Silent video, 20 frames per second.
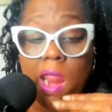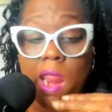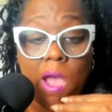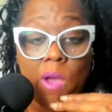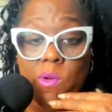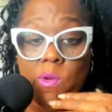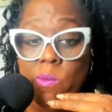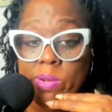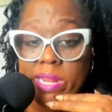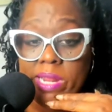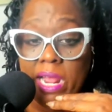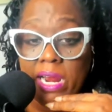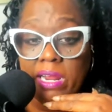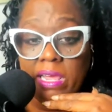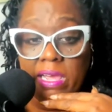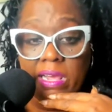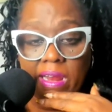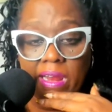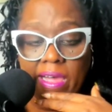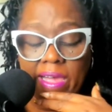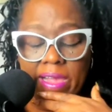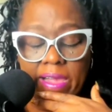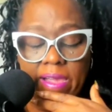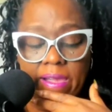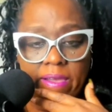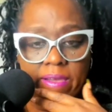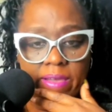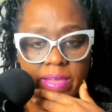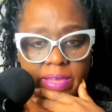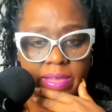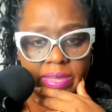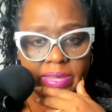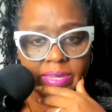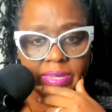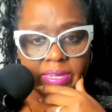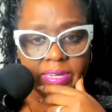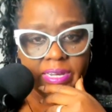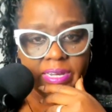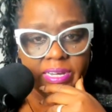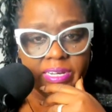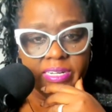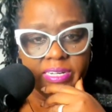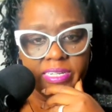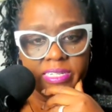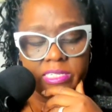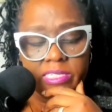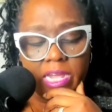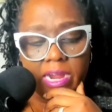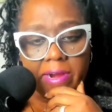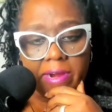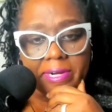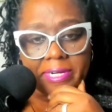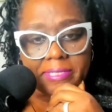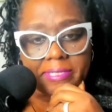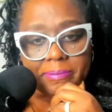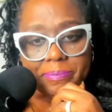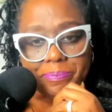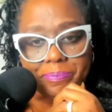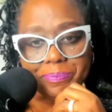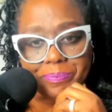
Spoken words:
I don't know what that looked like. Sorry.